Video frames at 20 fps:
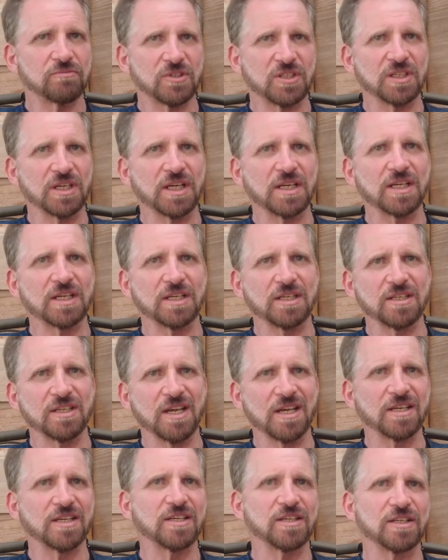Connecticut
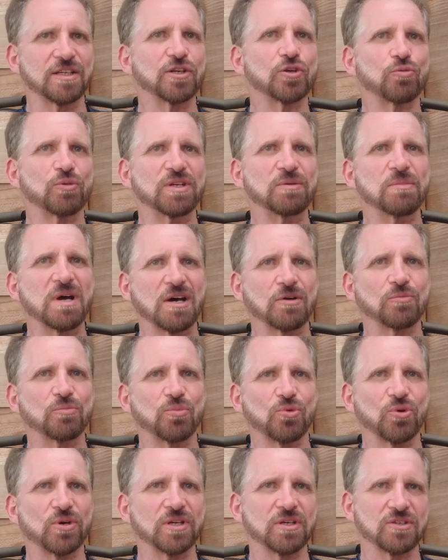Yankee and a Green Mountain
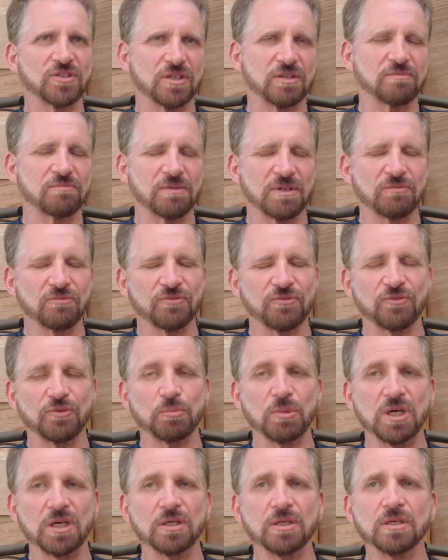boy because I'm in
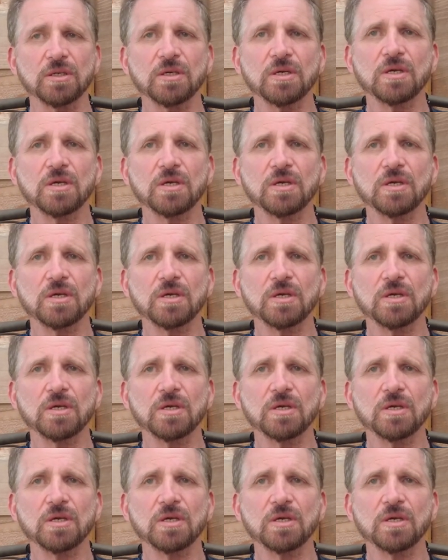Vermont.